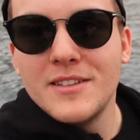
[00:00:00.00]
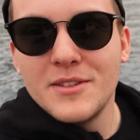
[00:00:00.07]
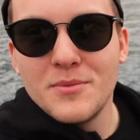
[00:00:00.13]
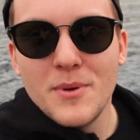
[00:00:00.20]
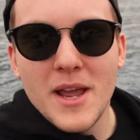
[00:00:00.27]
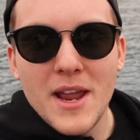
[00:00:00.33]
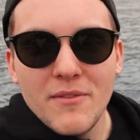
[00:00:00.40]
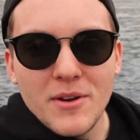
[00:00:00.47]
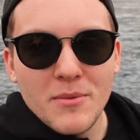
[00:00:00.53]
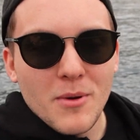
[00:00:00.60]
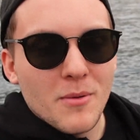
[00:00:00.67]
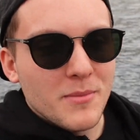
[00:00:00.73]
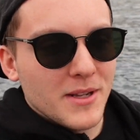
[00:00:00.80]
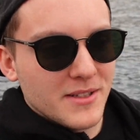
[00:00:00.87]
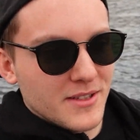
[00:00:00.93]
is where
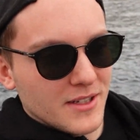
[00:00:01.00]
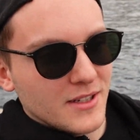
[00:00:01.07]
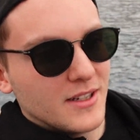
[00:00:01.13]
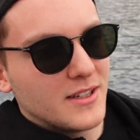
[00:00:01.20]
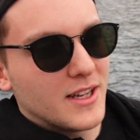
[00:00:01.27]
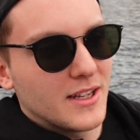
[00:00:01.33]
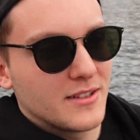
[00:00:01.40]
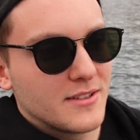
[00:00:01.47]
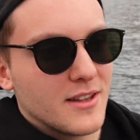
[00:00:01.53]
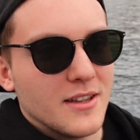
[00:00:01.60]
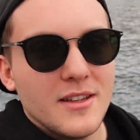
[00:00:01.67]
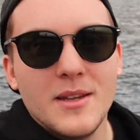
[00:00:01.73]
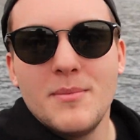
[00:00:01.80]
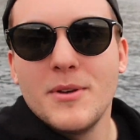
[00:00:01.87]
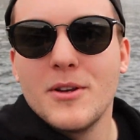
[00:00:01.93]
everyone basically takes the
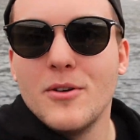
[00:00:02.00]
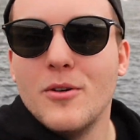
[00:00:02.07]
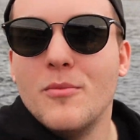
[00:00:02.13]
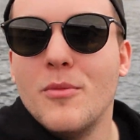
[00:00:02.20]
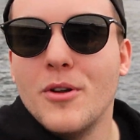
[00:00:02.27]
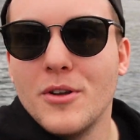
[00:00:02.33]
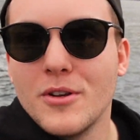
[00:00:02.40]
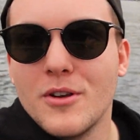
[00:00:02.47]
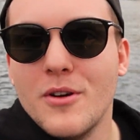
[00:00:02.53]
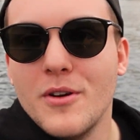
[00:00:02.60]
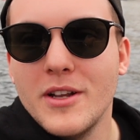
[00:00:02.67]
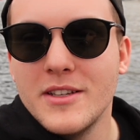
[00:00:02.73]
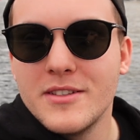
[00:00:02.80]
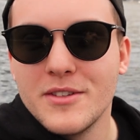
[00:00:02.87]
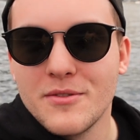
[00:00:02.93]
typical Monaco
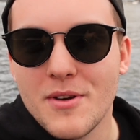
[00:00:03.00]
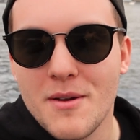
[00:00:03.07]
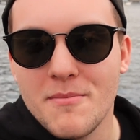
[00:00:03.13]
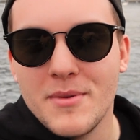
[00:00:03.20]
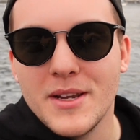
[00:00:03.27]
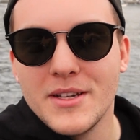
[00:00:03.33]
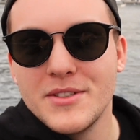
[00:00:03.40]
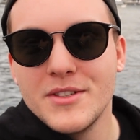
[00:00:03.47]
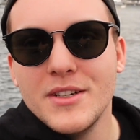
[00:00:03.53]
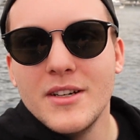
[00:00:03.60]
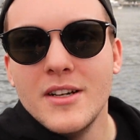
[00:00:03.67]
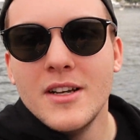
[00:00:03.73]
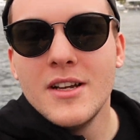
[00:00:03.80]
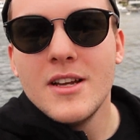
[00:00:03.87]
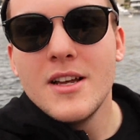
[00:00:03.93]
Instagram picture,
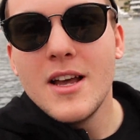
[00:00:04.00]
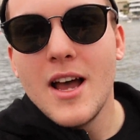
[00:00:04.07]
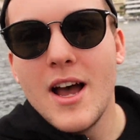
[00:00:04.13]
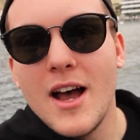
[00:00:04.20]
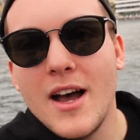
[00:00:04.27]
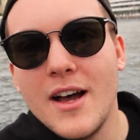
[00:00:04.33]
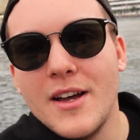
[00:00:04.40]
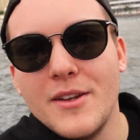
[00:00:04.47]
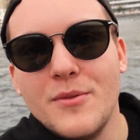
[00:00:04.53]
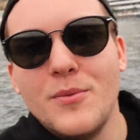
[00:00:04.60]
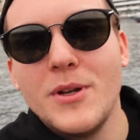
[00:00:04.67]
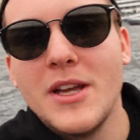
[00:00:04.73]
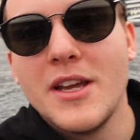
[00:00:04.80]
and we are